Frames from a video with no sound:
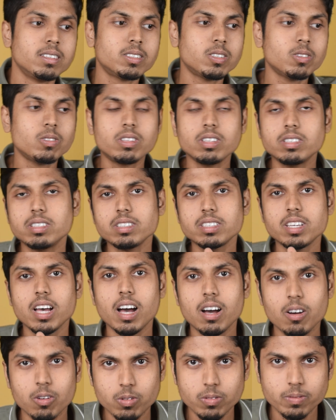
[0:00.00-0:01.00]
So this is
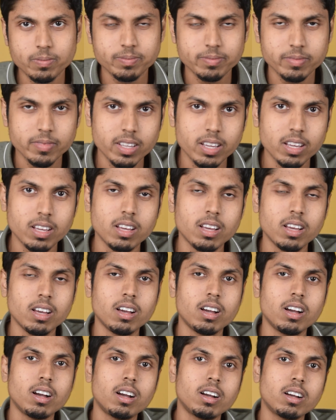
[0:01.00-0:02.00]
how
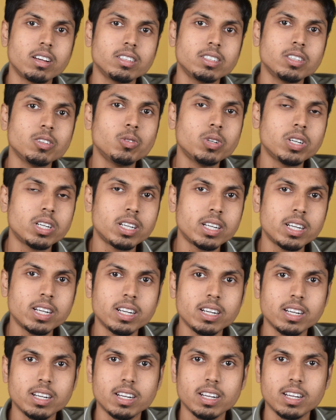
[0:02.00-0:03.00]
you
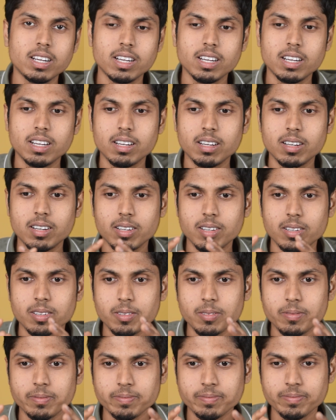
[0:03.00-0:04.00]

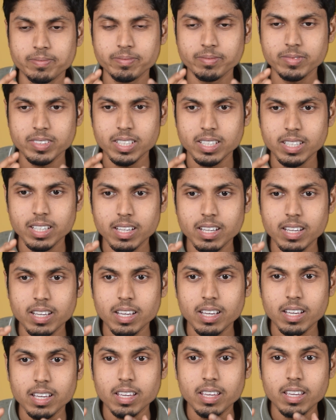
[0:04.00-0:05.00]
are
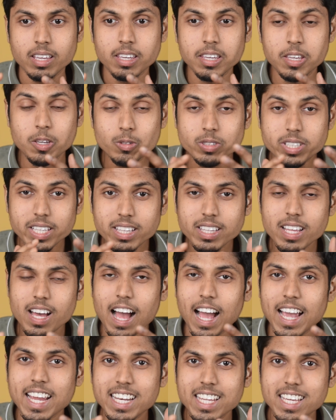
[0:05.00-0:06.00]
using
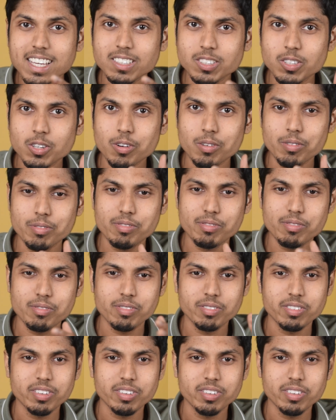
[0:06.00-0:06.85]
the ideas of